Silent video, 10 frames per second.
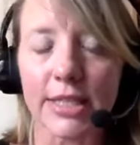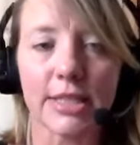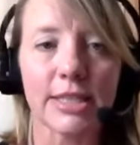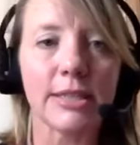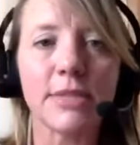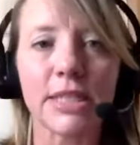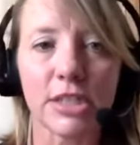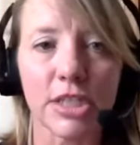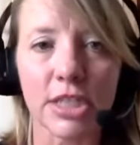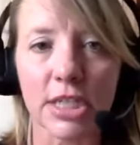It's tempting
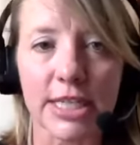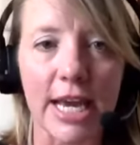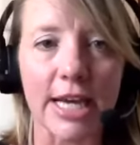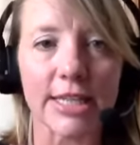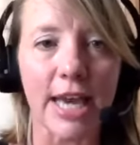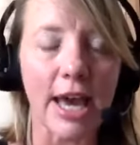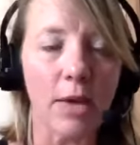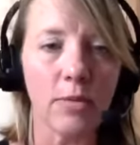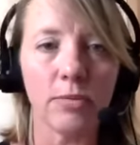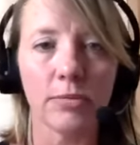to just ask,
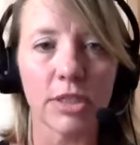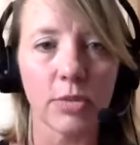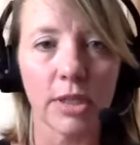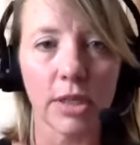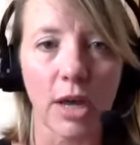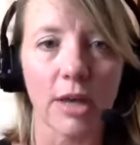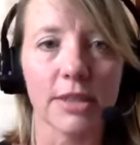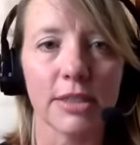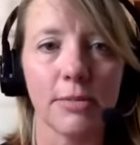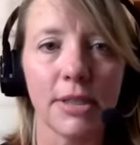how much will it
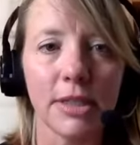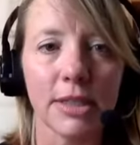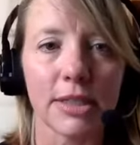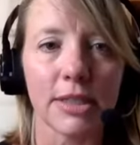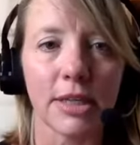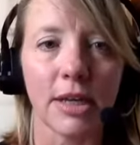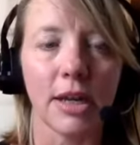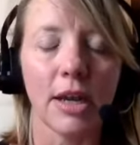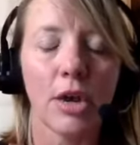cost to build this thing?